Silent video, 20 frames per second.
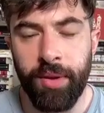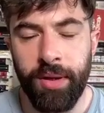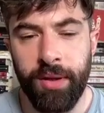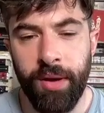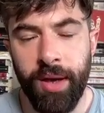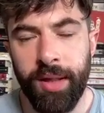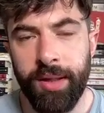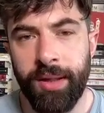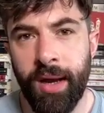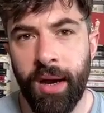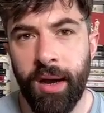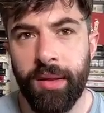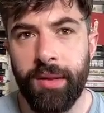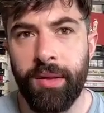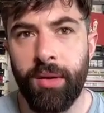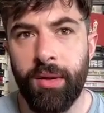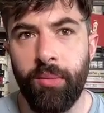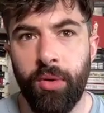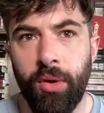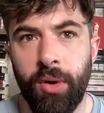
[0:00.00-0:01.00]
been dying to ask
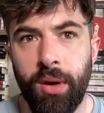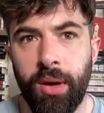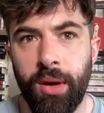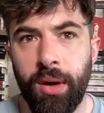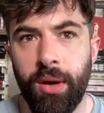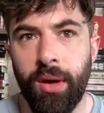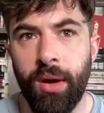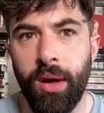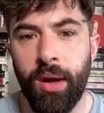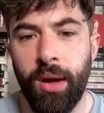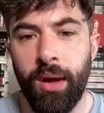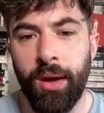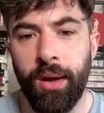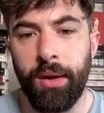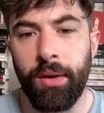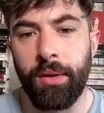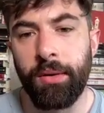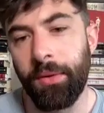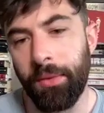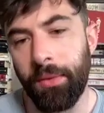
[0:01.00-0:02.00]
someone
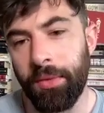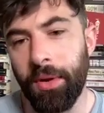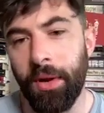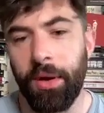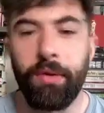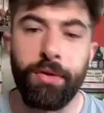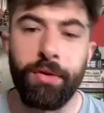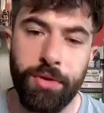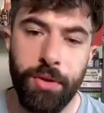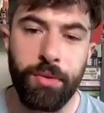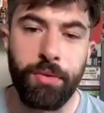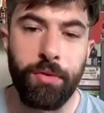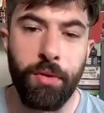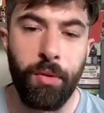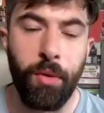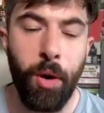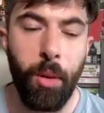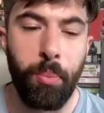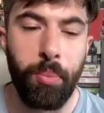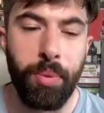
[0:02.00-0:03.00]
who was Irish who
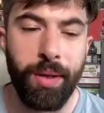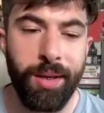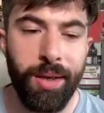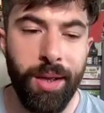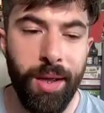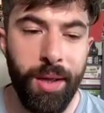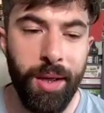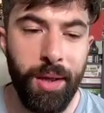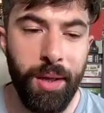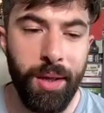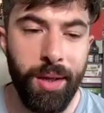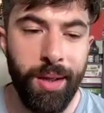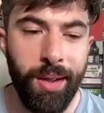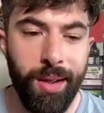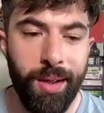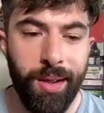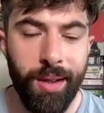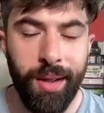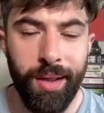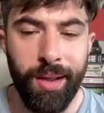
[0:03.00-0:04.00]
grew up in
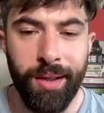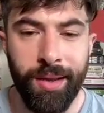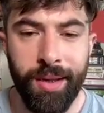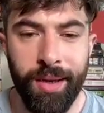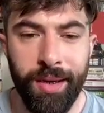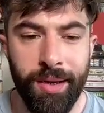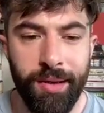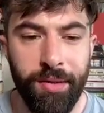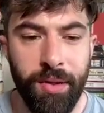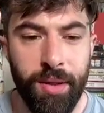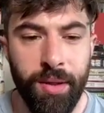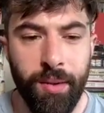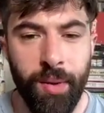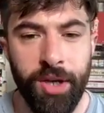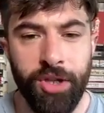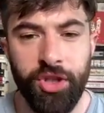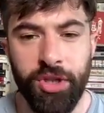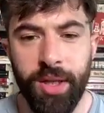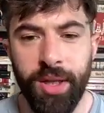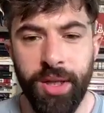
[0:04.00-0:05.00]
England this
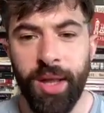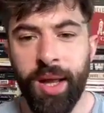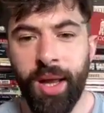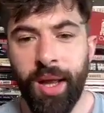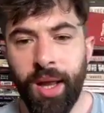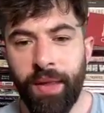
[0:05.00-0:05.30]
question.